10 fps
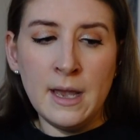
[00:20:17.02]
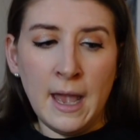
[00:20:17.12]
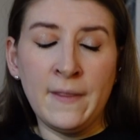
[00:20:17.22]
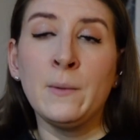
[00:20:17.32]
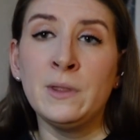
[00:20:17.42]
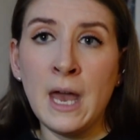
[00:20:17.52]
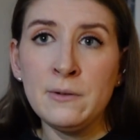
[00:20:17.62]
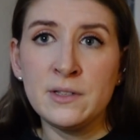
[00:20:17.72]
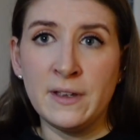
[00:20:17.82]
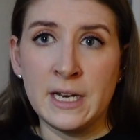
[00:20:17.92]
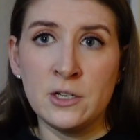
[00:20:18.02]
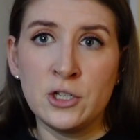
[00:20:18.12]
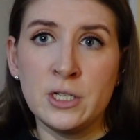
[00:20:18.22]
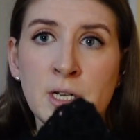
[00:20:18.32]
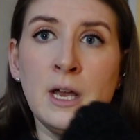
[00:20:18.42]
And then when that was
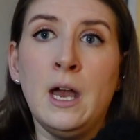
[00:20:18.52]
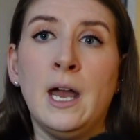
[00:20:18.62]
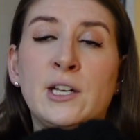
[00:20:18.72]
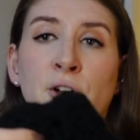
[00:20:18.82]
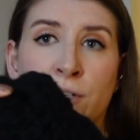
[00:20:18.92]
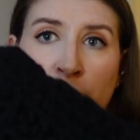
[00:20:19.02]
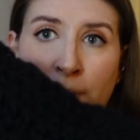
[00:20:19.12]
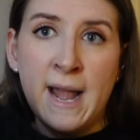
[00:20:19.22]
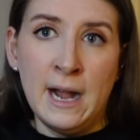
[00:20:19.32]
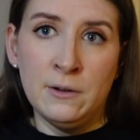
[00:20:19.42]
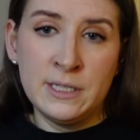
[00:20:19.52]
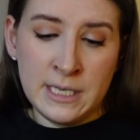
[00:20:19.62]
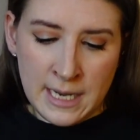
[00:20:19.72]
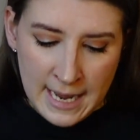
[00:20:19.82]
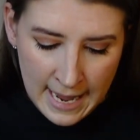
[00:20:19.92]
finished, I turned it
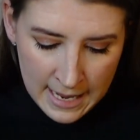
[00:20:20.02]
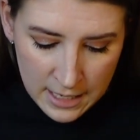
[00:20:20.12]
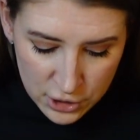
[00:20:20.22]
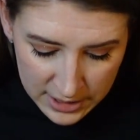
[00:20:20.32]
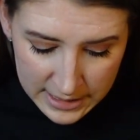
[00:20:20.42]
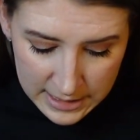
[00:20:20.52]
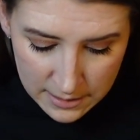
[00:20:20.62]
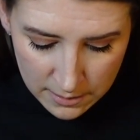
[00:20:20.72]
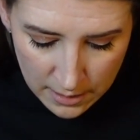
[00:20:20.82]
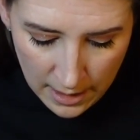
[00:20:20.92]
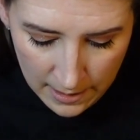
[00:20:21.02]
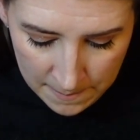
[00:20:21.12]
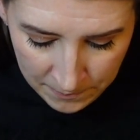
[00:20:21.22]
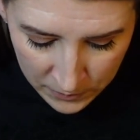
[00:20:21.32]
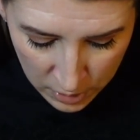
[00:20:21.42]
around and I just
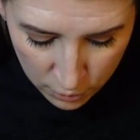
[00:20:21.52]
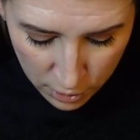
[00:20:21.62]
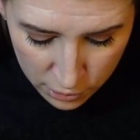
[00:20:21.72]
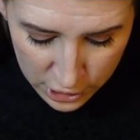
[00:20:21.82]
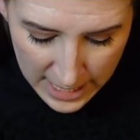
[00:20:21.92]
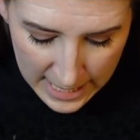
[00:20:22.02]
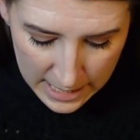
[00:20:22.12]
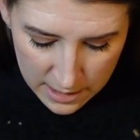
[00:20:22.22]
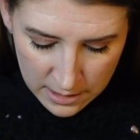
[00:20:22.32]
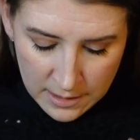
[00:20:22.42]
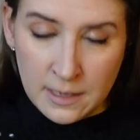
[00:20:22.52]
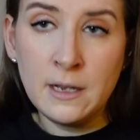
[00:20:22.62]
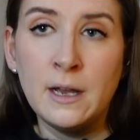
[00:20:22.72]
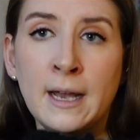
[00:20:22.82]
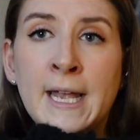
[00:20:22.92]
crocheted,
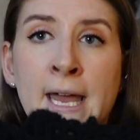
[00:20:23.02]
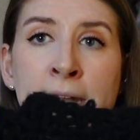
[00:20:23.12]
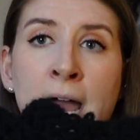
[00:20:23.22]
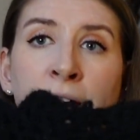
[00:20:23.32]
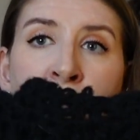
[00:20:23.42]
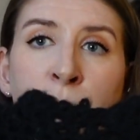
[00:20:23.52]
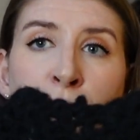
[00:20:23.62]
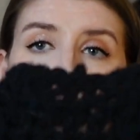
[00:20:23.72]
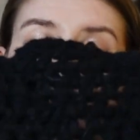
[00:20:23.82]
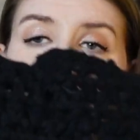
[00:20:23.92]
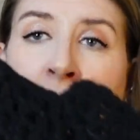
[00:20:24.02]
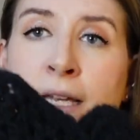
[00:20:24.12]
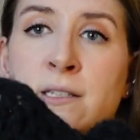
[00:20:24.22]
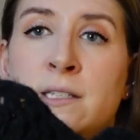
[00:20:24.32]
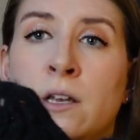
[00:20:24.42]
again, half double
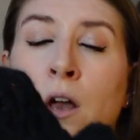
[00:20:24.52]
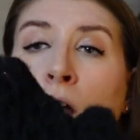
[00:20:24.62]
crochets